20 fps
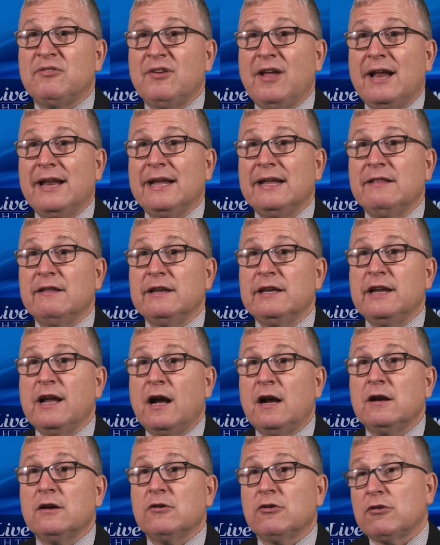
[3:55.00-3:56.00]
setting, the
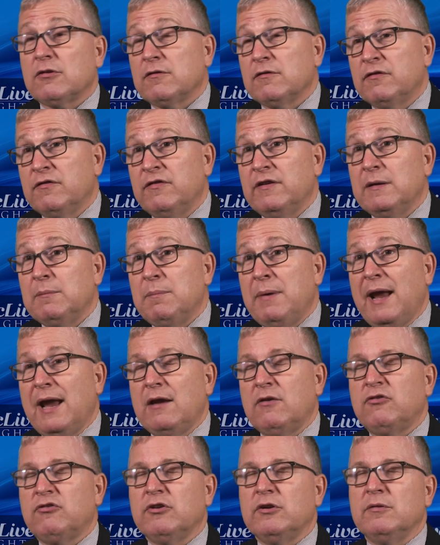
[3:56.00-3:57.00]
younger fit
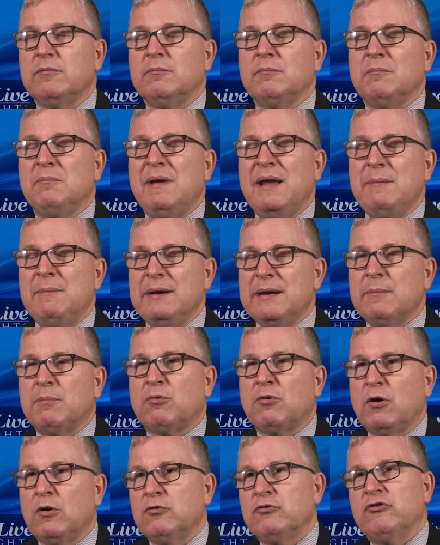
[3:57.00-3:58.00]
patient may be
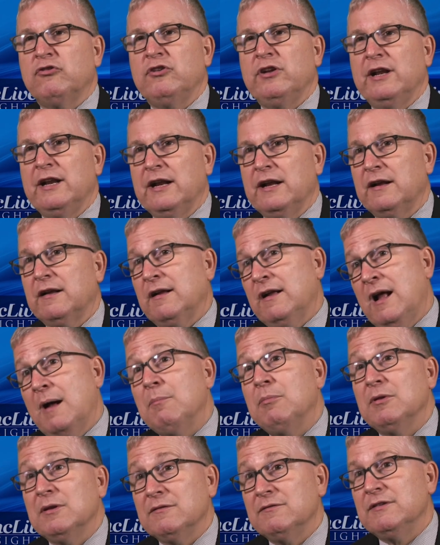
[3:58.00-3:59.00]
approached in a
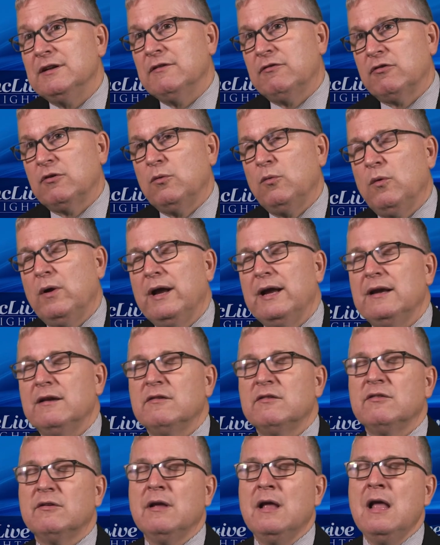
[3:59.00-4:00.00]
couple of different
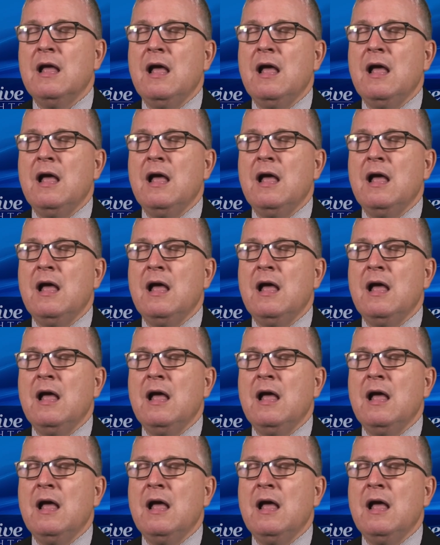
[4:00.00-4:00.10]
ways.